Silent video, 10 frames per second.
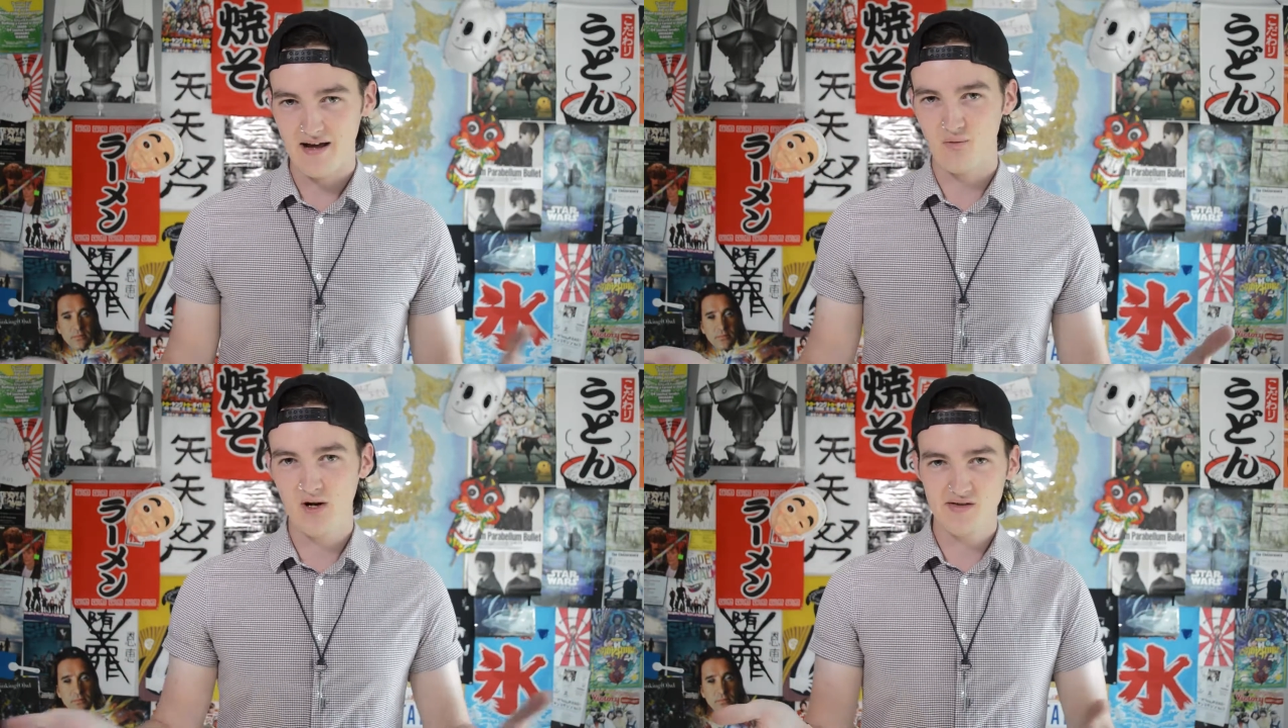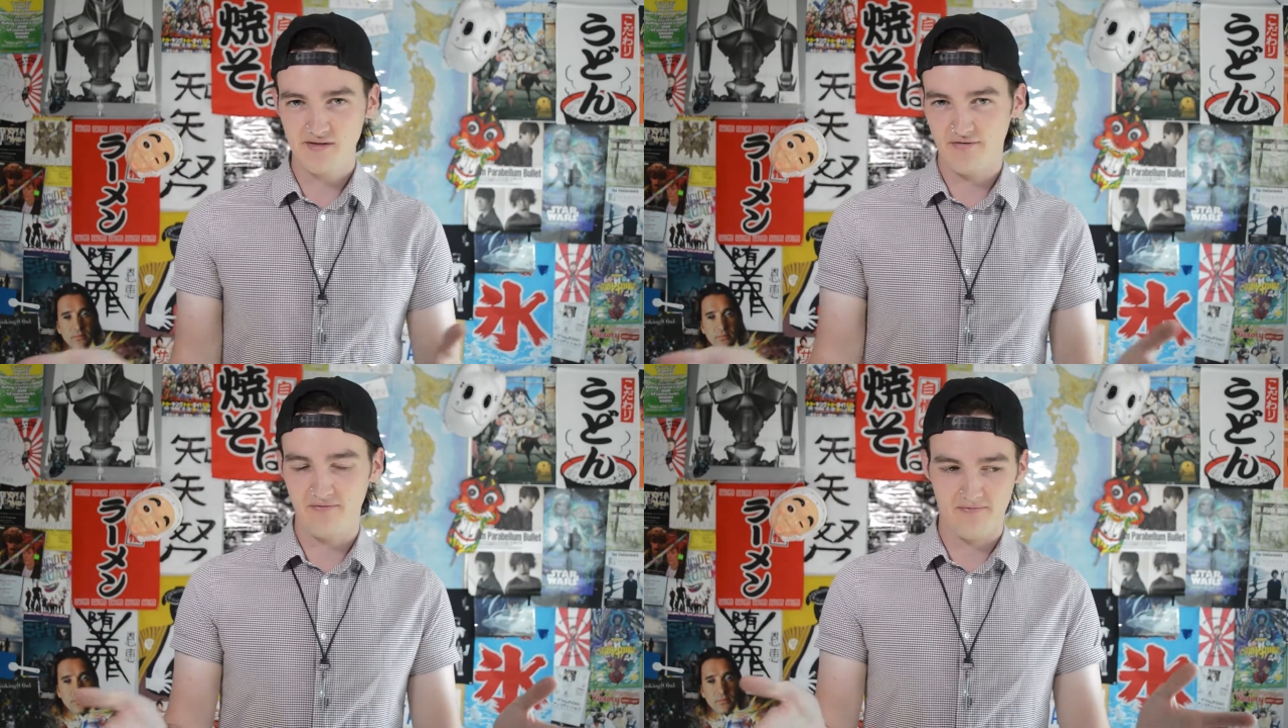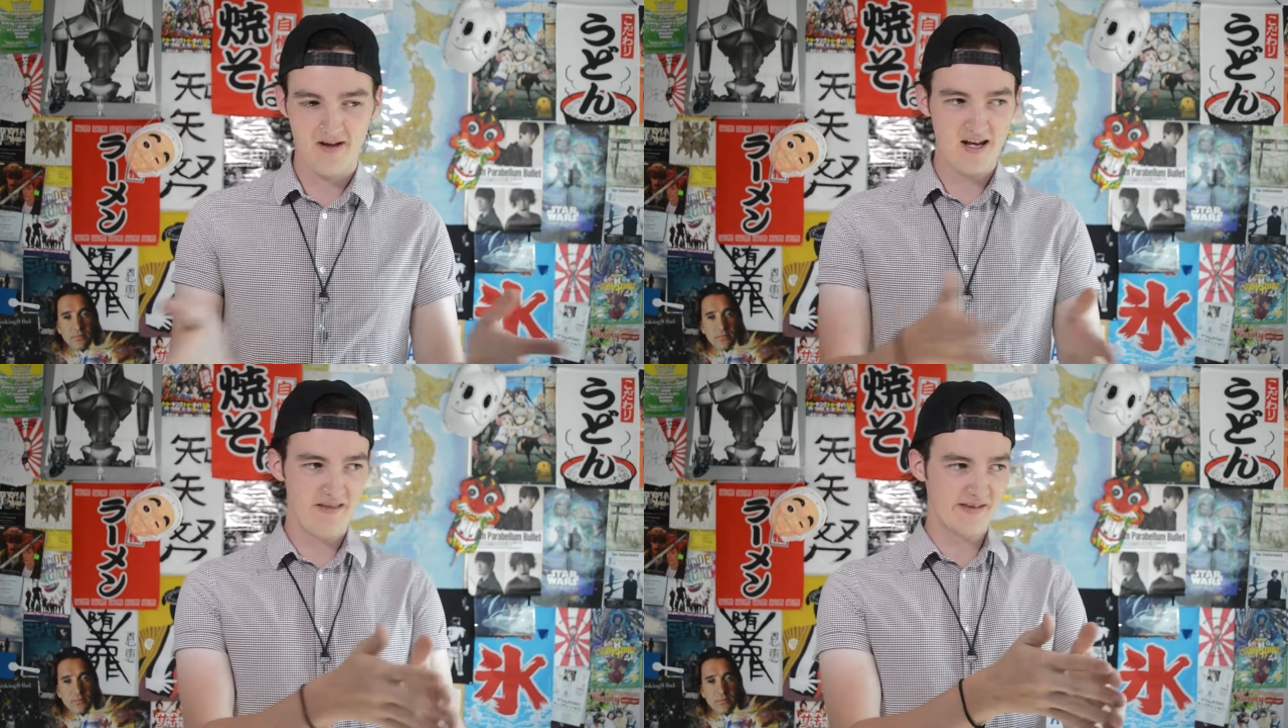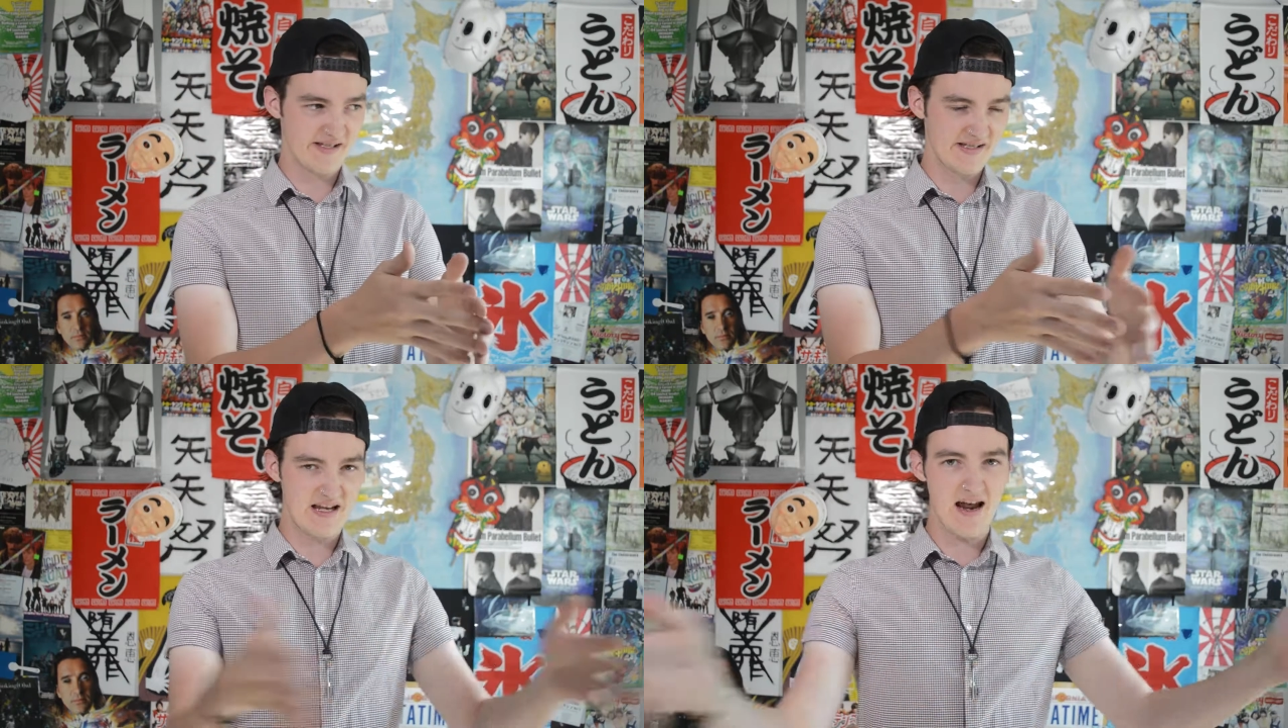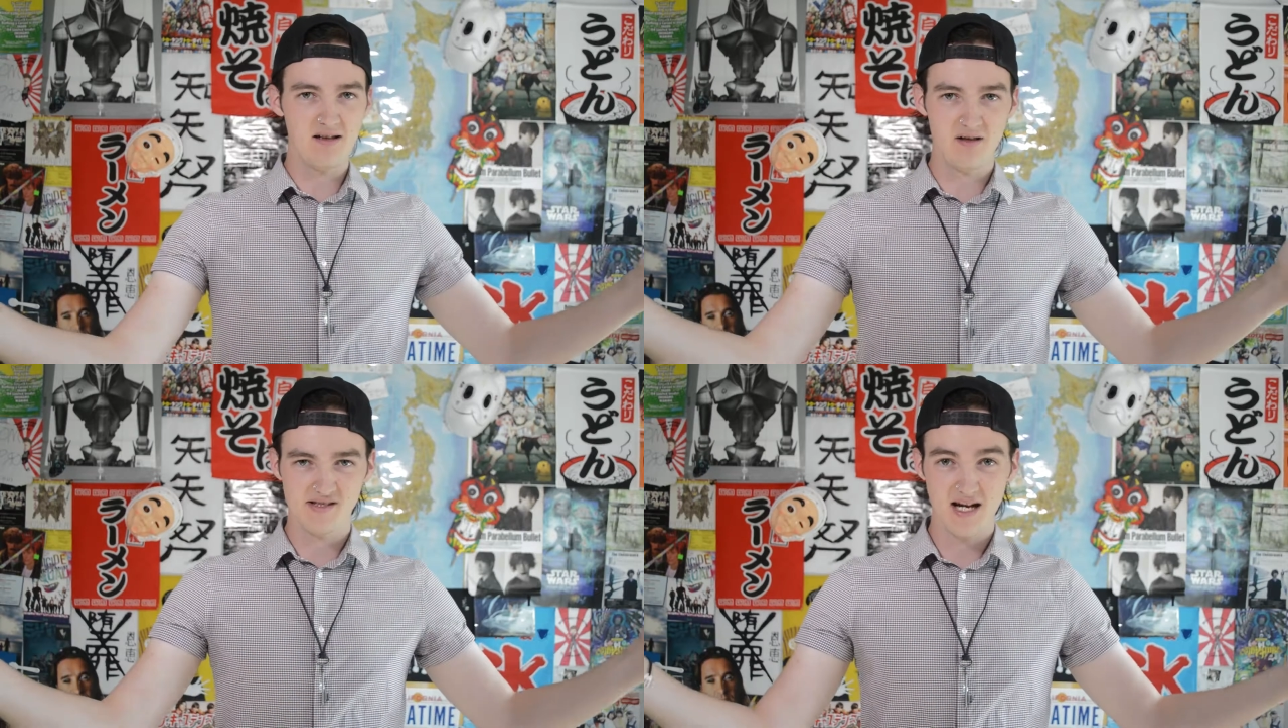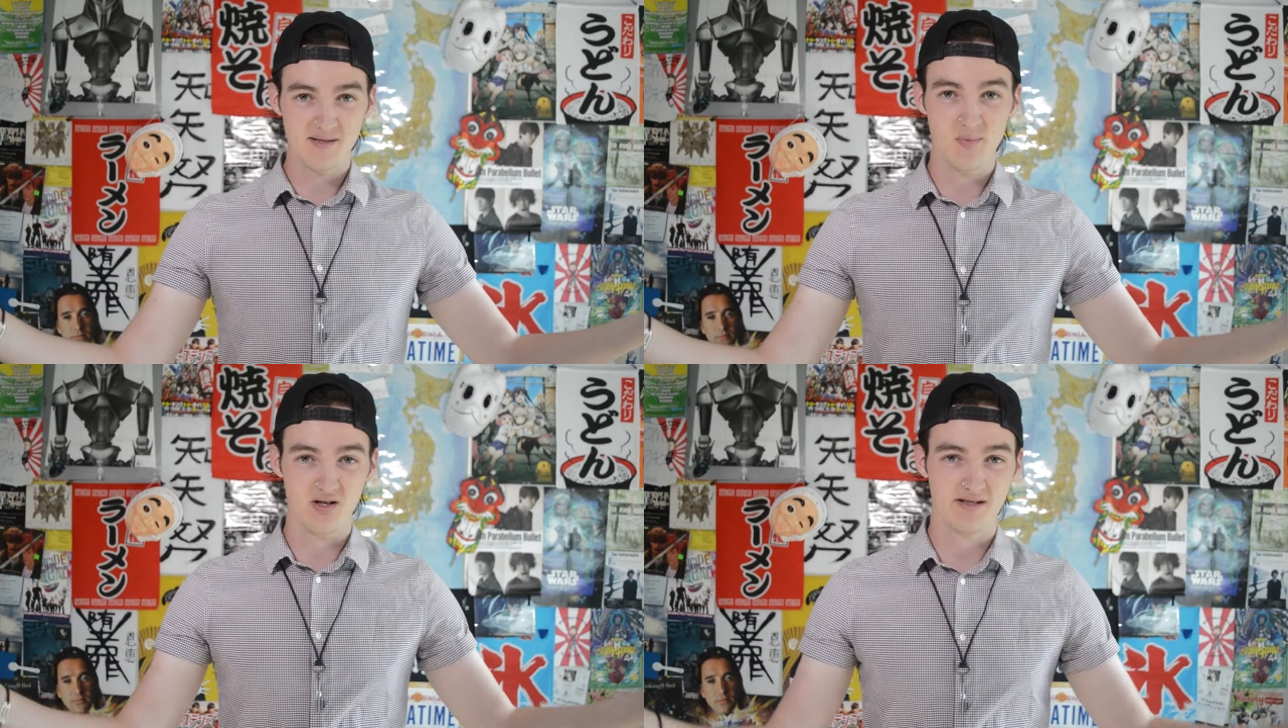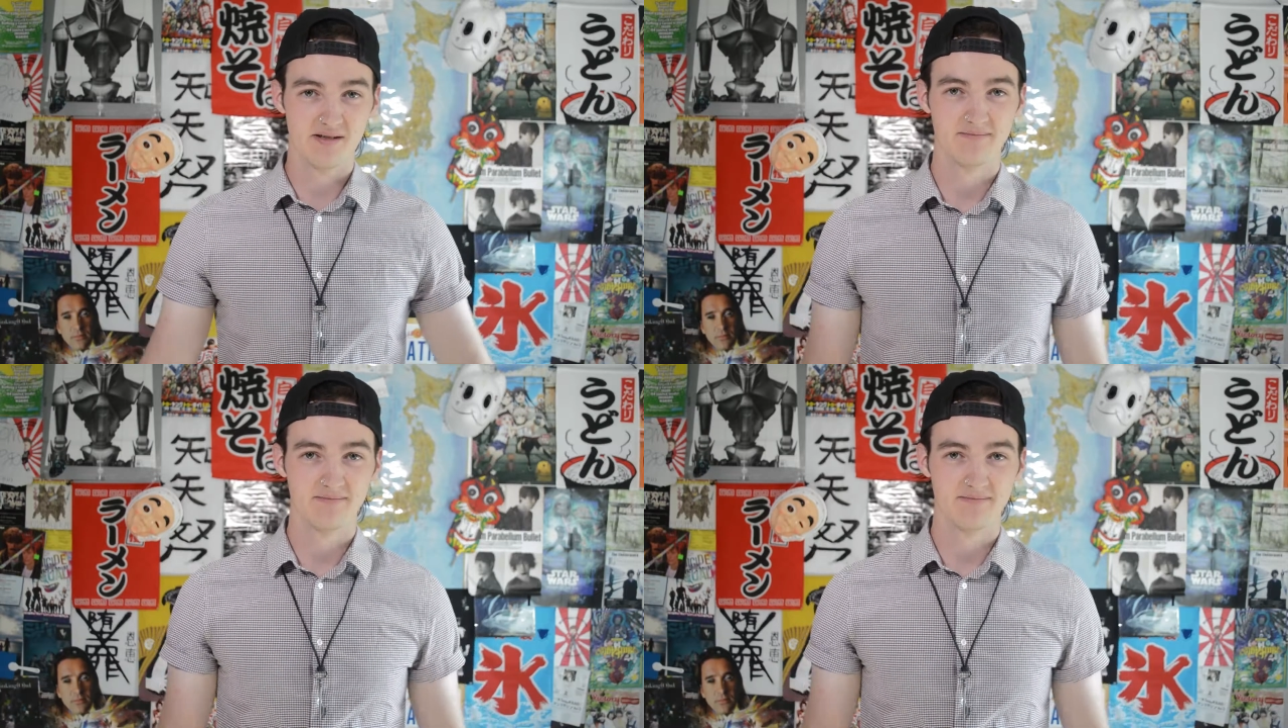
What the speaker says: Where does it fit in the scale of textbooks?